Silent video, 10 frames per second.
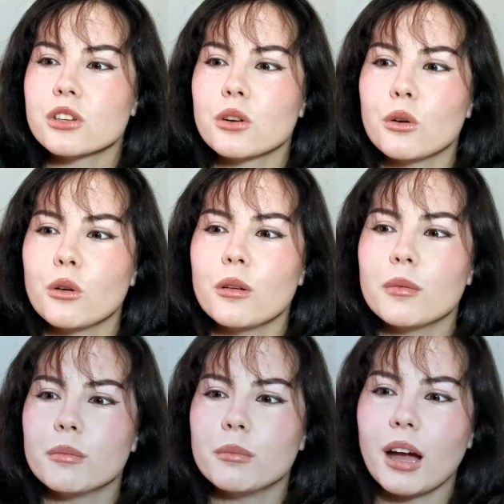So
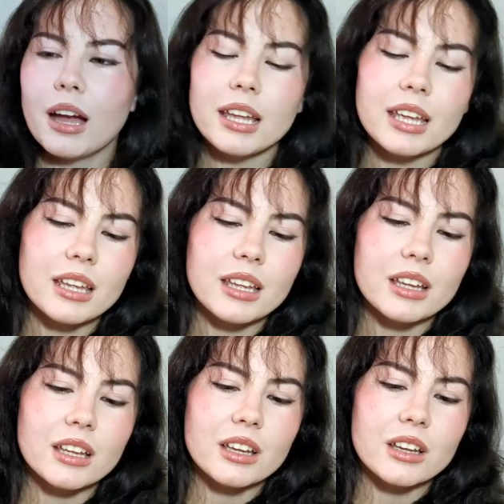my
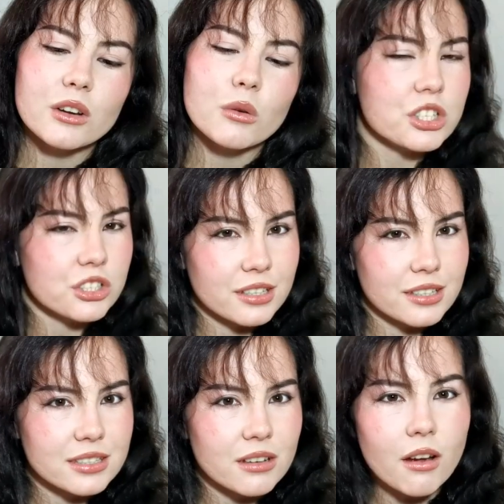question
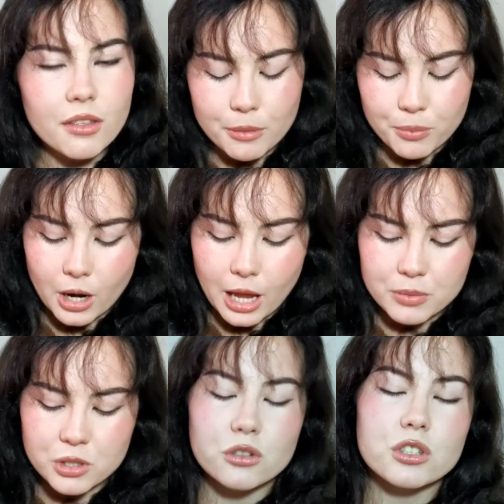is, are they
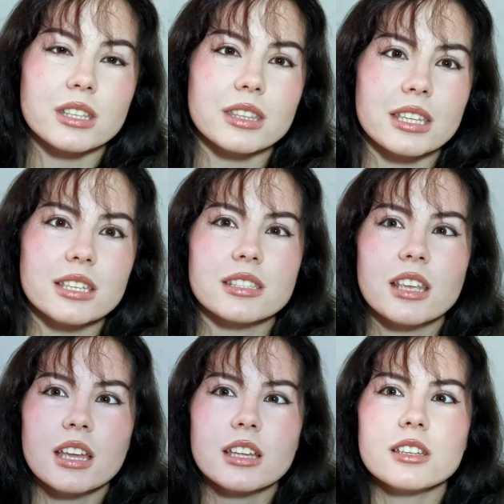perhaps using these
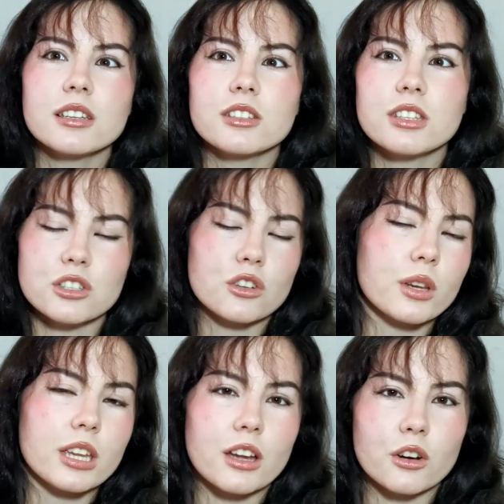
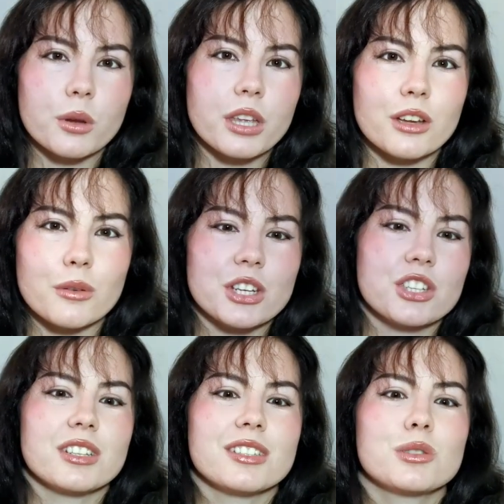disagree, agree
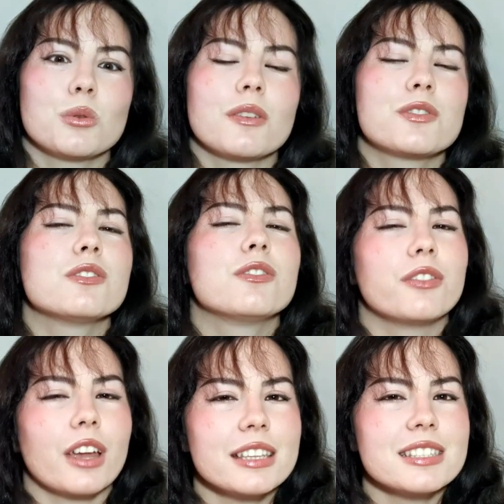questions sort of to
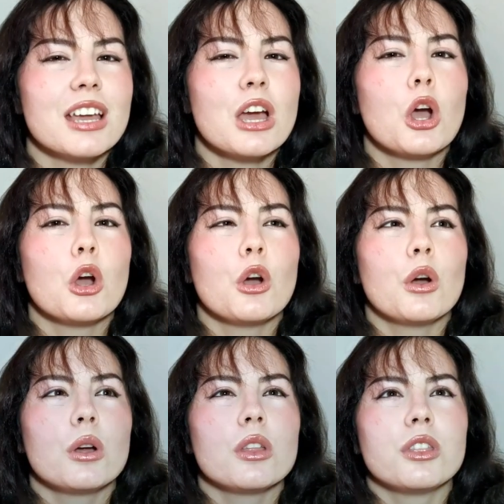vet
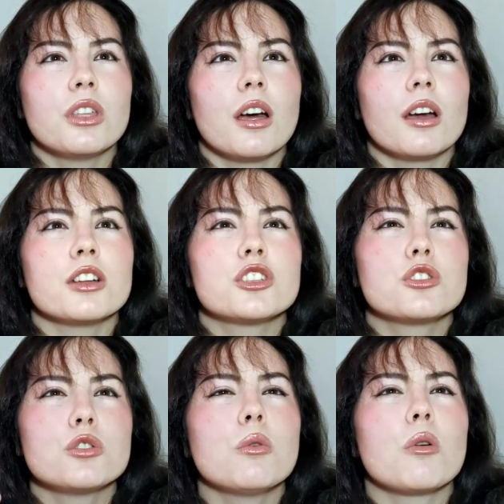the
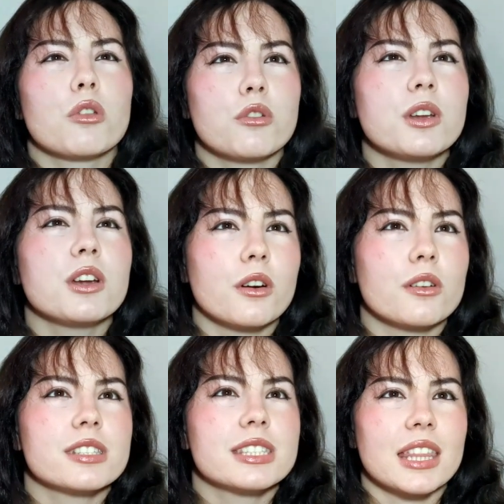two or three
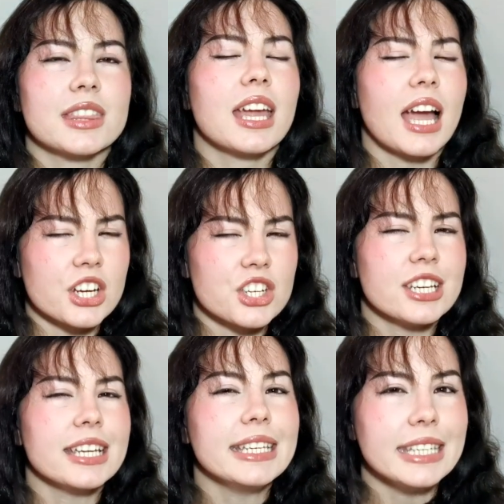girls that they
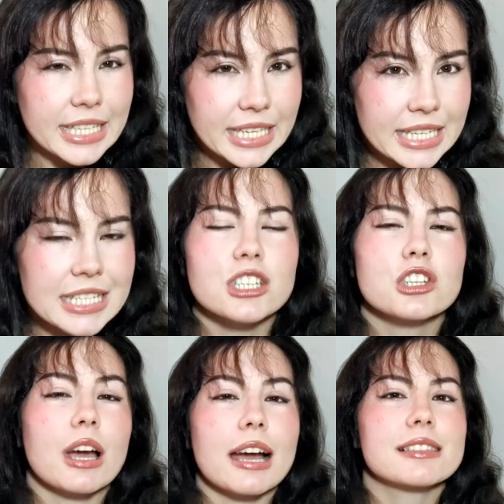actually need
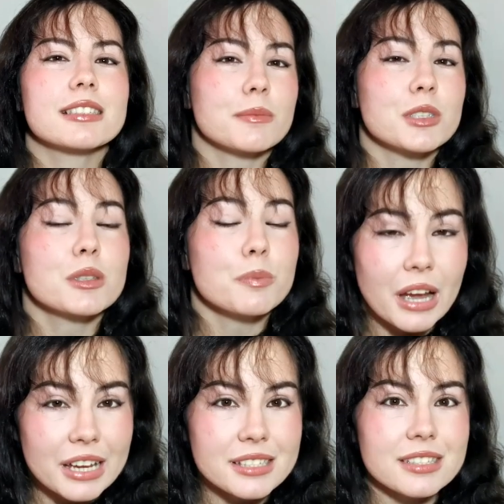to add some
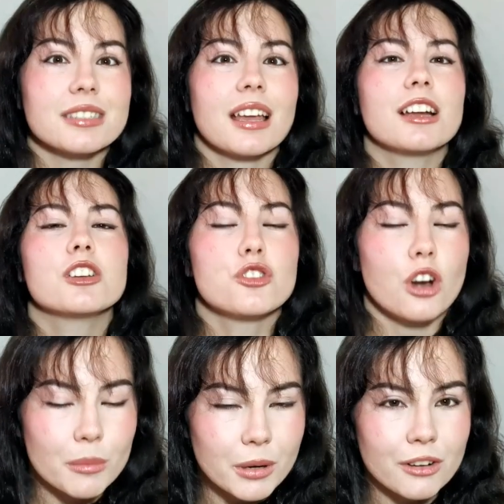spice and
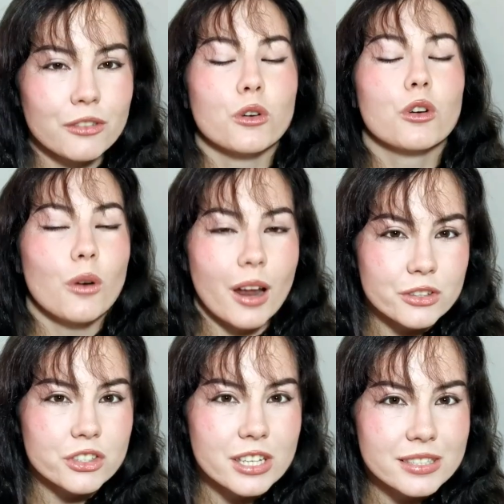drama for
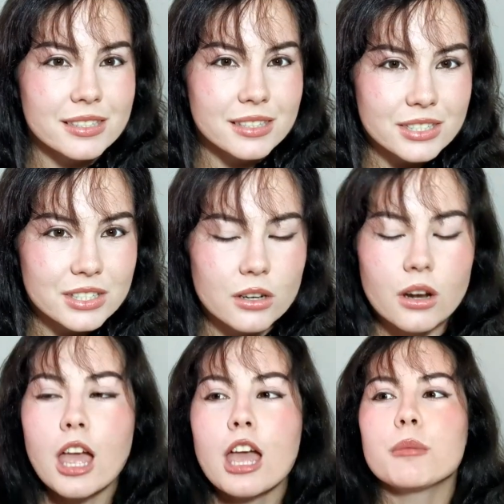crown chasers this year?